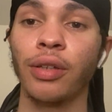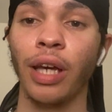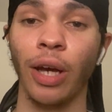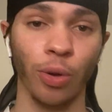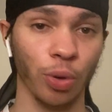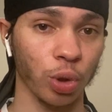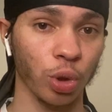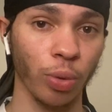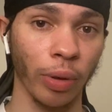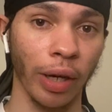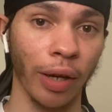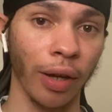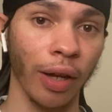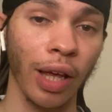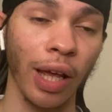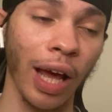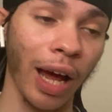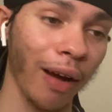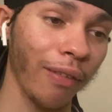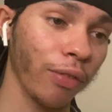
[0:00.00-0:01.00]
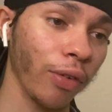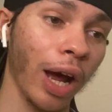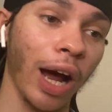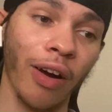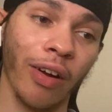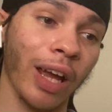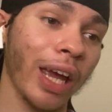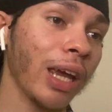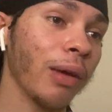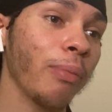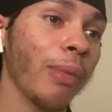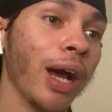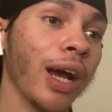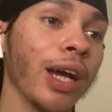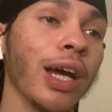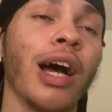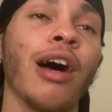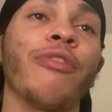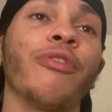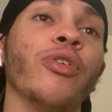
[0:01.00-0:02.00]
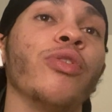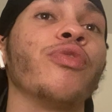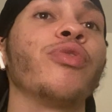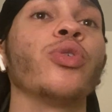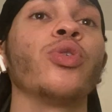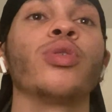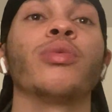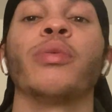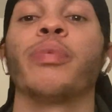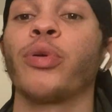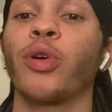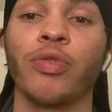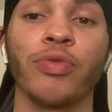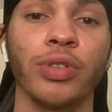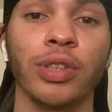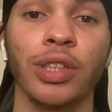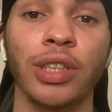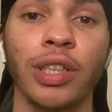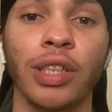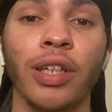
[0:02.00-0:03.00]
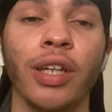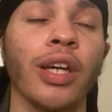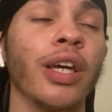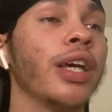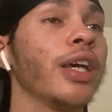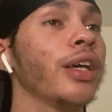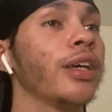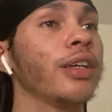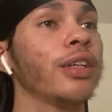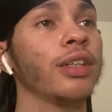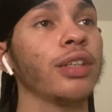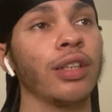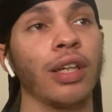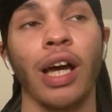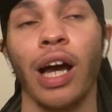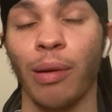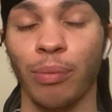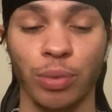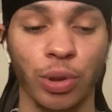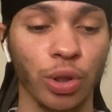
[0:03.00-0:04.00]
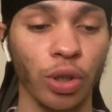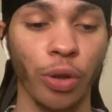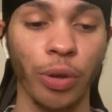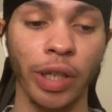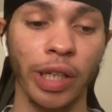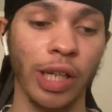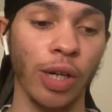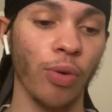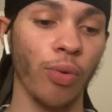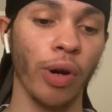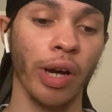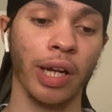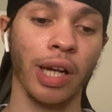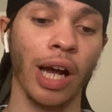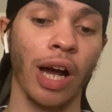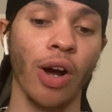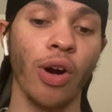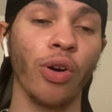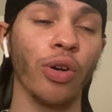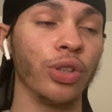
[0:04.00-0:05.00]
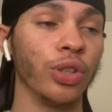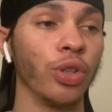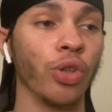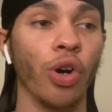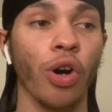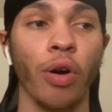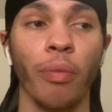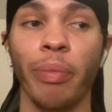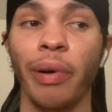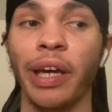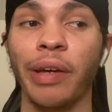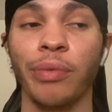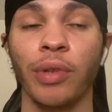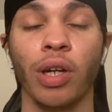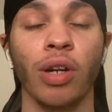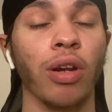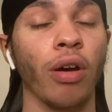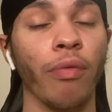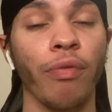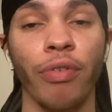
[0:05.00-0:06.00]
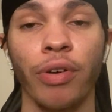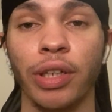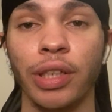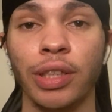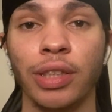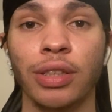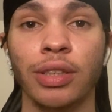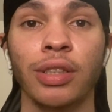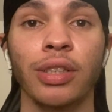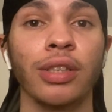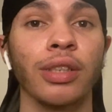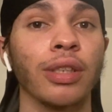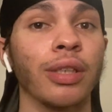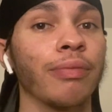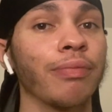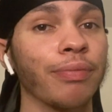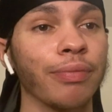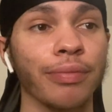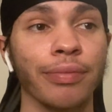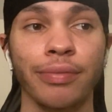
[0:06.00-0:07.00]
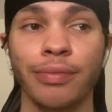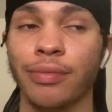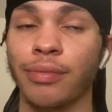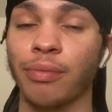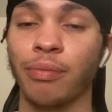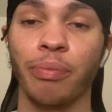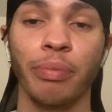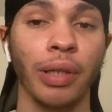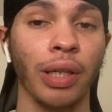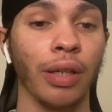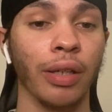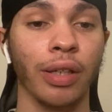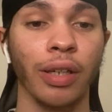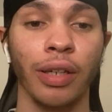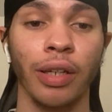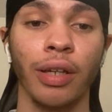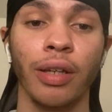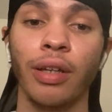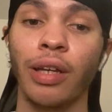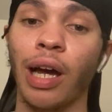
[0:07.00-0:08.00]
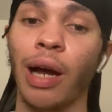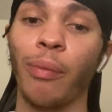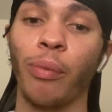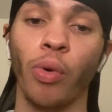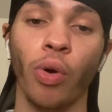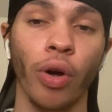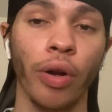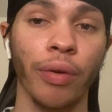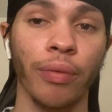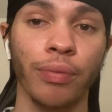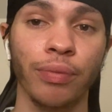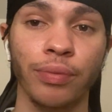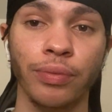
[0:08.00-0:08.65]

elsewhere. I came back, I fulfilled the prophecy. I'm sorry it didn't work out. You got to blame the club for this. Peak, and I'm gone.